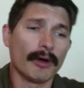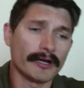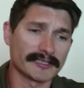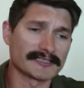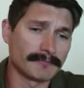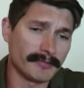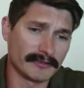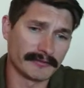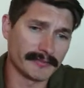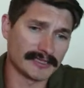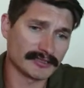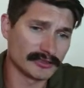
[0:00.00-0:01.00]
What
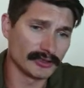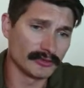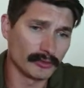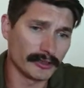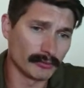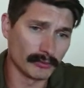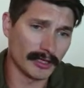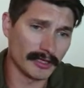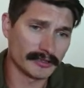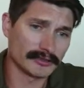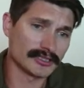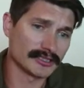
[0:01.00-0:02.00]
experiments could we
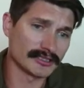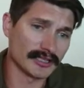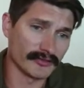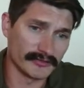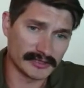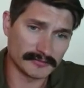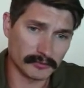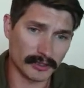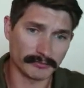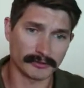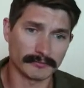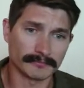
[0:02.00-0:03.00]
run to solve this
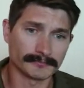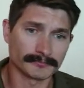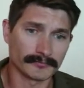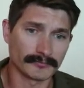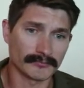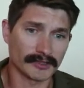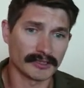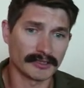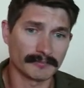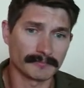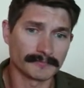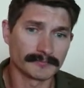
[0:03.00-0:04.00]
problem?
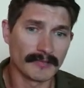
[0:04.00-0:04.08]
Okay.